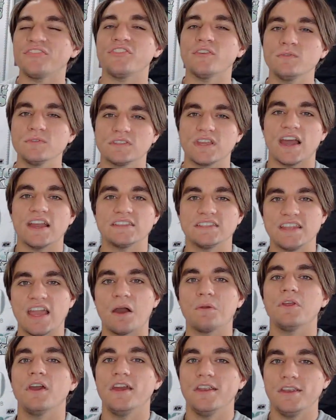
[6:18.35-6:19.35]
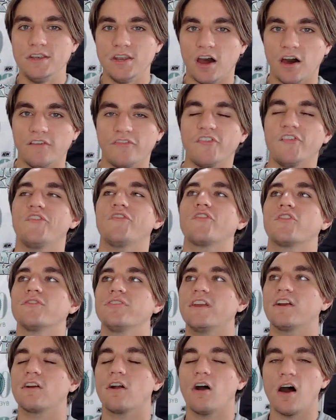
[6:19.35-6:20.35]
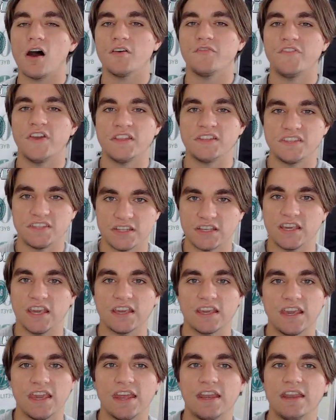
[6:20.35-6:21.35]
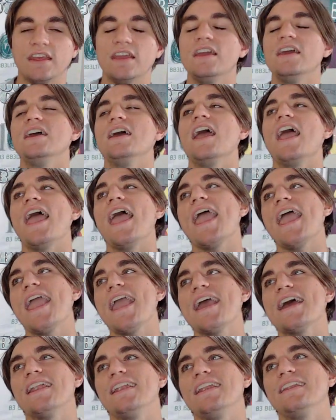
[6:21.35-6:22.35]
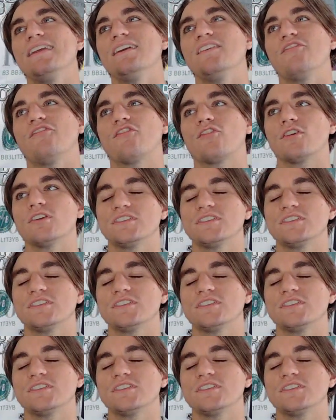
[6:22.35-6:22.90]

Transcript: those guys down enough for their offense to kick in. And for a